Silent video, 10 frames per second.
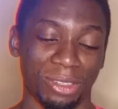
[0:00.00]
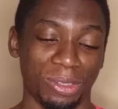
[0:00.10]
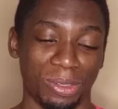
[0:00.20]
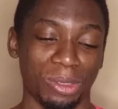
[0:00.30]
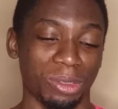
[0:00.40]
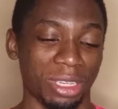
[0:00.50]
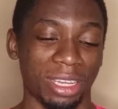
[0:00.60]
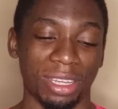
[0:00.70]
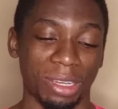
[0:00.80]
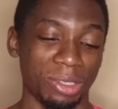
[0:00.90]
So
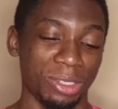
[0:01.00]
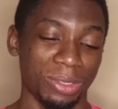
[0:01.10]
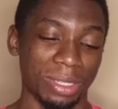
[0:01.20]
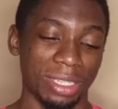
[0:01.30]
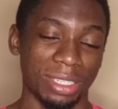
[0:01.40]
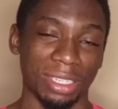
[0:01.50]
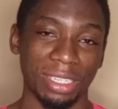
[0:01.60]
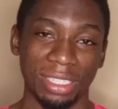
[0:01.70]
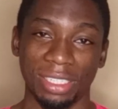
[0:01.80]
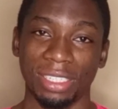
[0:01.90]
yeah, according to this,
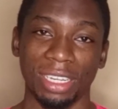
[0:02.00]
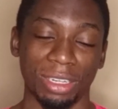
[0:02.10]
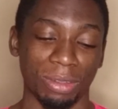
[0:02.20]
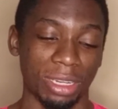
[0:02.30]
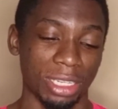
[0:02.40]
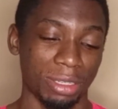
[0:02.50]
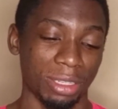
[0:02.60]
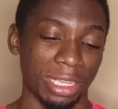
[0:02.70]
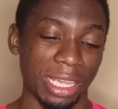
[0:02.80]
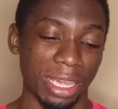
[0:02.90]
it's
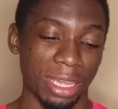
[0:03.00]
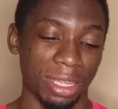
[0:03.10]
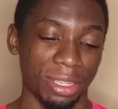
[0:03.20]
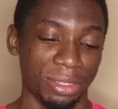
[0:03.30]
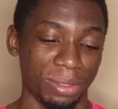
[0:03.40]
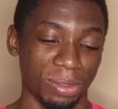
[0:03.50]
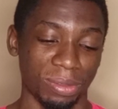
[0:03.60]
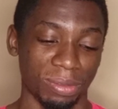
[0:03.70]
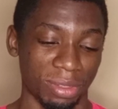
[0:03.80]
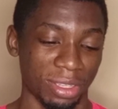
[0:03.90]
$10 a year.
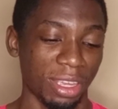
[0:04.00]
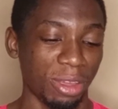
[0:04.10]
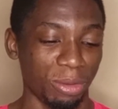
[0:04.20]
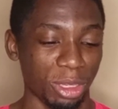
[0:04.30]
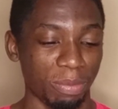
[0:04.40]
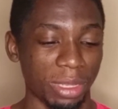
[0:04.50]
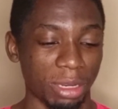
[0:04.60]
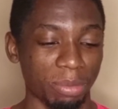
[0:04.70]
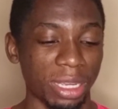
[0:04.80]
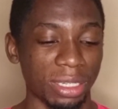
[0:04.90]
So keep that
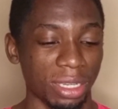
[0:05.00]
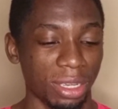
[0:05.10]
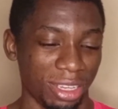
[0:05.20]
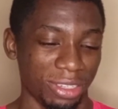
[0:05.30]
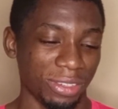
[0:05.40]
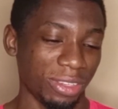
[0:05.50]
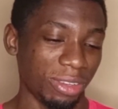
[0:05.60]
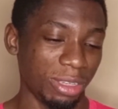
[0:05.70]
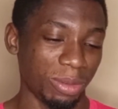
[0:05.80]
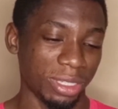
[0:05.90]
in mind. So the
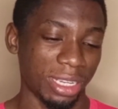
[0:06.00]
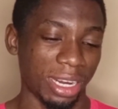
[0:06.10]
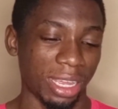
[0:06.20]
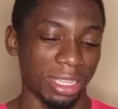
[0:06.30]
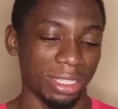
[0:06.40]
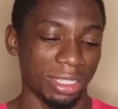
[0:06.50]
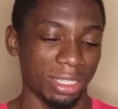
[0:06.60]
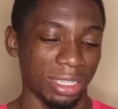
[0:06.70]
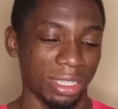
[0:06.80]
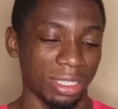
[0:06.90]
only ones that I
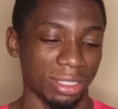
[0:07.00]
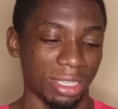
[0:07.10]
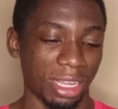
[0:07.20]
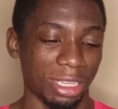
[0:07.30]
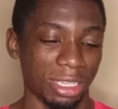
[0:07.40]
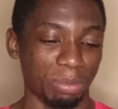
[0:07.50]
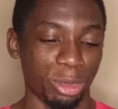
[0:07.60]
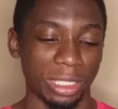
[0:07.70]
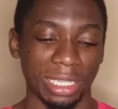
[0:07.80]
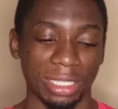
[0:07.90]
think are
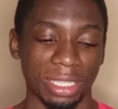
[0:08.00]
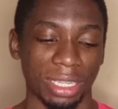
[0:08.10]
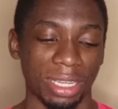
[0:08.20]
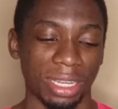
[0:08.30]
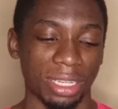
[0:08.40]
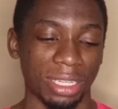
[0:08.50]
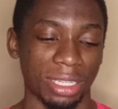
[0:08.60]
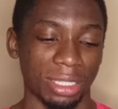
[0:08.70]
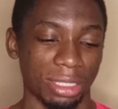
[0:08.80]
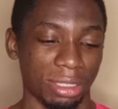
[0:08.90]
important here are
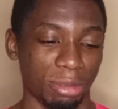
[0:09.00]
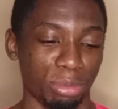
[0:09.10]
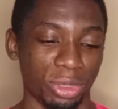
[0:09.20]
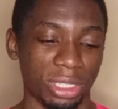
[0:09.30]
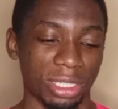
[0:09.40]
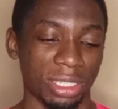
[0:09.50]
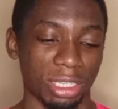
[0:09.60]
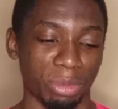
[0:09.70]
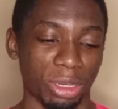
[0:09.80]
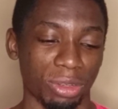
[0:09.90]
the
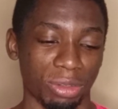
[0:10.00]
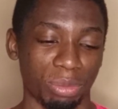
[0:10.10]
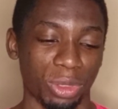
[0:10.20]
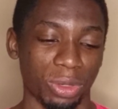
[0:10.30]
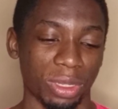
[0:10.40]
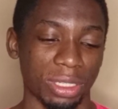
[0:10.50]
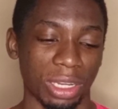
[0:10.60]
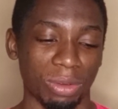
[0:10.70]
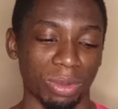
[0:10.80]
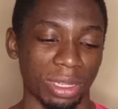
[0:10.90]
purchases made on POS
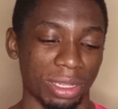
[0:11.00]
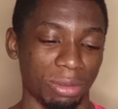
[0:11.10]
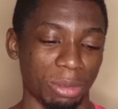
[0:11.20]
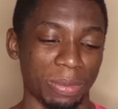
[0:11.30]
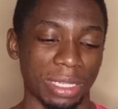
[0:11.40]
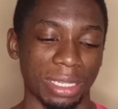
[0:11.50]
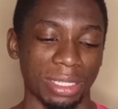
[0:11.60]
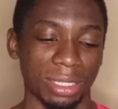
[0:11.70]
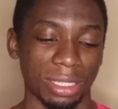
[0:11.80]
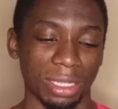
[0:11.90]
and local
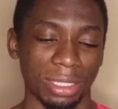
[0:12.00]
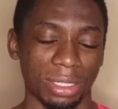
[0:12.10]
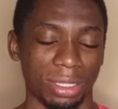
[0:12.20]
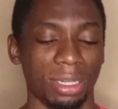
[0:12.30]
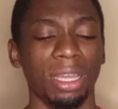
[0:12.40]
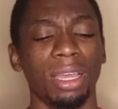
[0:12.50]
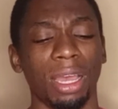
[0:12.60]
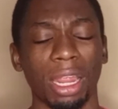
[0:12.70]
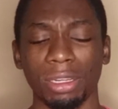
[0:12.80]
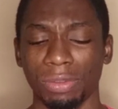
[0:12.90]
websites in Nigeria.
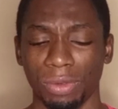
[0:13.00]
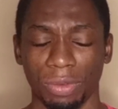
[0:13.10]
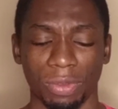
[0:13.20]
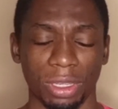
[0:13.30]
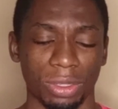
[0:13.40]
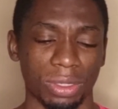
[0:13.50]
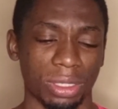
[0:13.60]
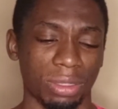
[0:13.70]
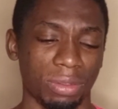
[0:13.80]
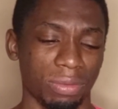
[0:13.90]
I don't even know if you can use
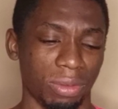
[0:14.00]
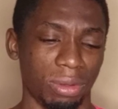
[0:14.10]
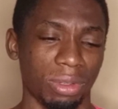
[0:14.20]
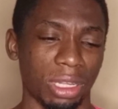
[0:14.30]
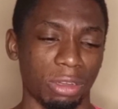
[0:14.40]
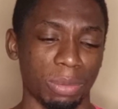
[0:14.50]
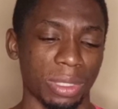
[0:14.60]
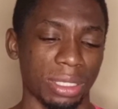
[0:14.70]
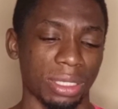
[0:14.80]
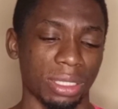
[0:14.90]
it for local
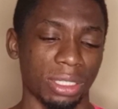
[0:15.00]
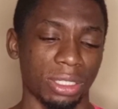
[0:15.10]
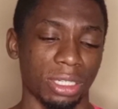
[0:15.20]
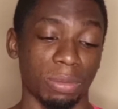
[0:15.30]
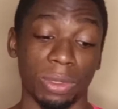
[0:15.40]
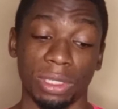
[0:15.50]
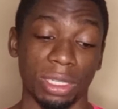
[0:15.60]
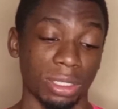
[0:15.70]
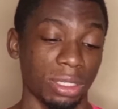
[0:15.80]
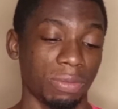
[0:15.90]
websites in Nigeria, but it
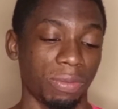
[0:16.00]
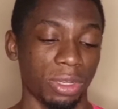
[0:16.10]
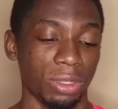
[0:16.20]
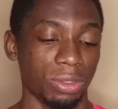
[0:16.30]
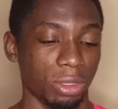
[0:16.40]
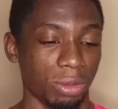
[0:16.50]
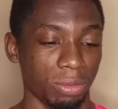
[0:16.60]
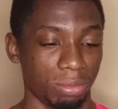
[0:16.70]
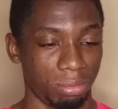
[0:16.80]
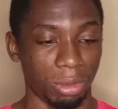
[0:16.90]
says it's free, so
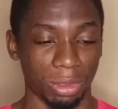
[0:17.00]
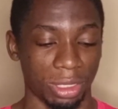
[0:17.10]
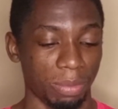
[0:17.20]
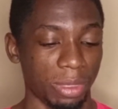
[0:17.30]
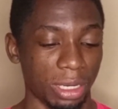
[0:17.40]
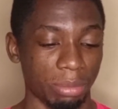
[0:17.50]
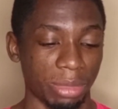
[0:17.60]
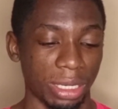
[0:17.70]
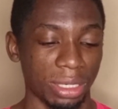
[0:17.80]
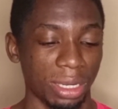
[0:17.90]
I'll keep that in
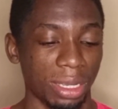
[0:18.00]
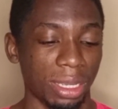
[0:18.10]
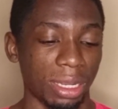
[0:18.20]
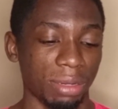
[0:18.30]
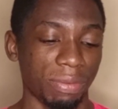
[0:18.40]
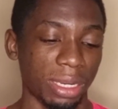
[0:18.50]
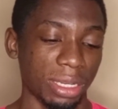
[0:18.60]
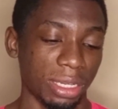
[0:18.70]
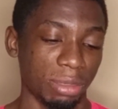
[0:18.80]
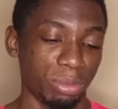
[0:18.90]
mind. And
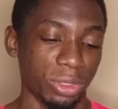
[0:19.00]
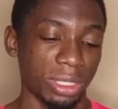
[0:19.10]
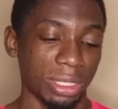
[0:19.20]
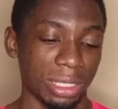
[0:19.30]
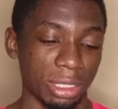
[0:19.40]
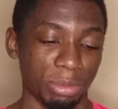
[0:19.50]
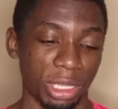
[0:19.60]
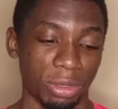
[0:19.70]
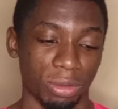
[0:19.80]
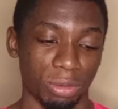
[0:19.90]
finally, purchases
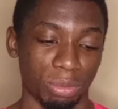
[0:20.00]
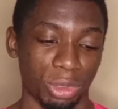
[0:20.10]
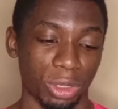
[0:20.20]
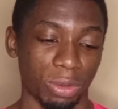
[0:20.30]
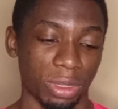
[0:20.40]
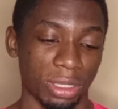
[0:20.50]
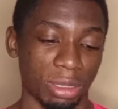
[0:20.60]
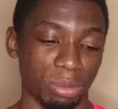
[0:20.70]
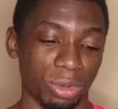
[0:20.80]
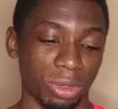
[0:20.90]
made on POS
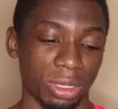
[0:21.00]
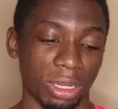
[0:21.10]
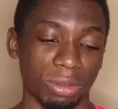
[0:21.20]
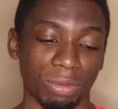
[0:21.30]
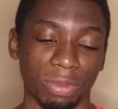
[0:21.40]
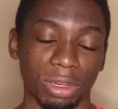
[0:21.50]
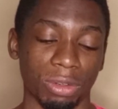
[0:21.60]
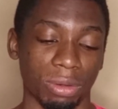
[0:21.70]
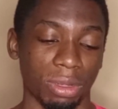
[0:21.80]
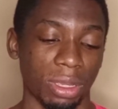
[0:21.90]
abroad and
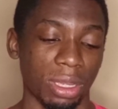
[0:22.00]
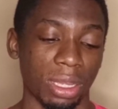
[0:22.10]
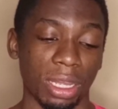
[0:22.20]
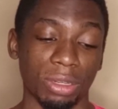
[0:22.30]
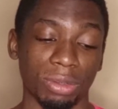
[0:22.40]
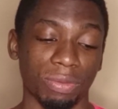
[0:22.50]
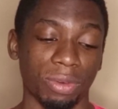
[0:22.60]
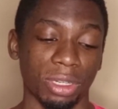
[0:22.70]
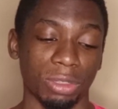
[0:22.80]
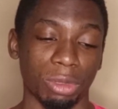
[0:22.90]
on
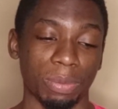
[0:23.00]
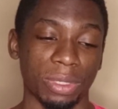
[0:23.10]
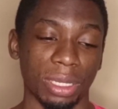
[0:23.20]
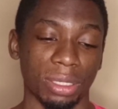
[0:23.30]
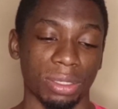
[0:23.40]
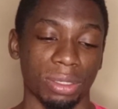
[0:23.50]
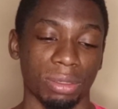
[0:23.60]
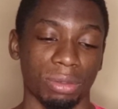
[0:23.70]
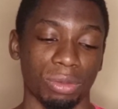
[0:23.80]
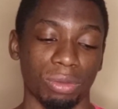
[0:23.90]
foreign websites.
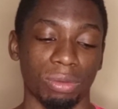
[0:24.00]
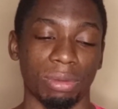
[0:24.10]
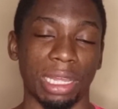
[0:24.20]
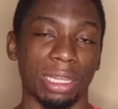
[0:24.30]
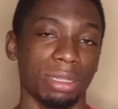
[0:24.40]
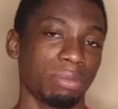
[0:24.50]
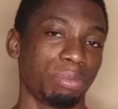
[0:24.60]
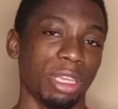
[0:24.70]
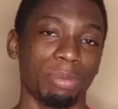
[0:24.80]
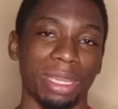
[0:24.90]
So like
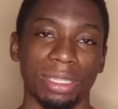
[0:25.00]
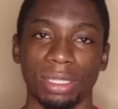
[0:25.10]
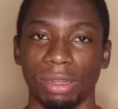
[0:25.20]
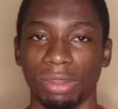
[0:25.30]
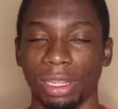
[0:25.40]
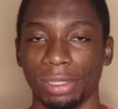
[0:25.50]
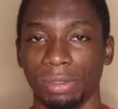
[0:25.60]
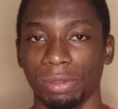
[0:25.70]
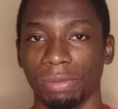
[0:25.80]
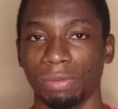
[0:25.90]
payments and other
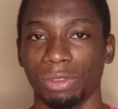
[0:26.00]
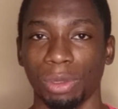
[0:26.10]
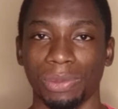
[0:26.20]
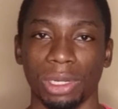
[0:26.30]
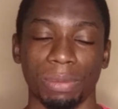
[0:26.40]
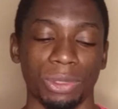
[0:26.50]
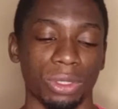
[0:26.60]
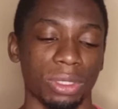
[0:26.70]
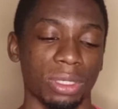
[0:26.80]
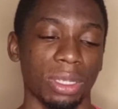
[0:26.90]
stuff,
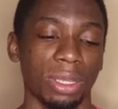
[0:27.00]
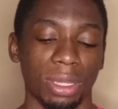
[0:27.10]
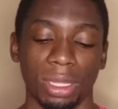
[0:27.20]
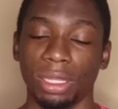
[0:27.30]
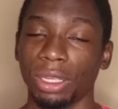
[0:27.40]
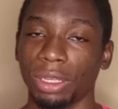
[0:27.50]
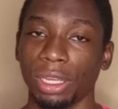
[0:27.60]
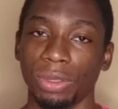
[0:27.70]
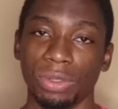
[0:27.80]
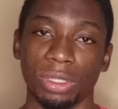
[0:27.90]
subscriptions, that you
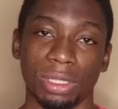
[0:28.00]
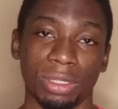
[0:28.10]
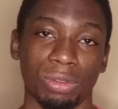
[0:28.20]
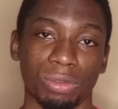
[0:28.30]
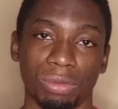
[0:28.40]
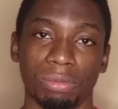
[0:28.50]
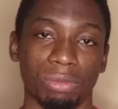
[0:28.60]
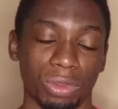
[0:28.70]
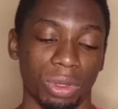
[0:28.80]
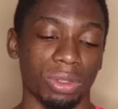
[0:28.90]
can use it to
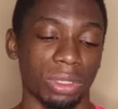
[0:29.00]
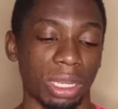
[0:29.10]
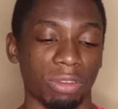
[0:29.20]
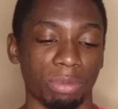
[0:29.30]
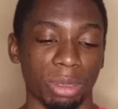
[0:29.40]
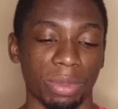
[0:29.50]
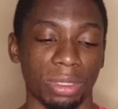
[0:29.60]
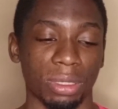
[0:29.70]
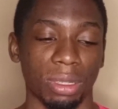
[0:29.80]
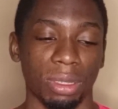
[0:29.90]
do all those kind of payments.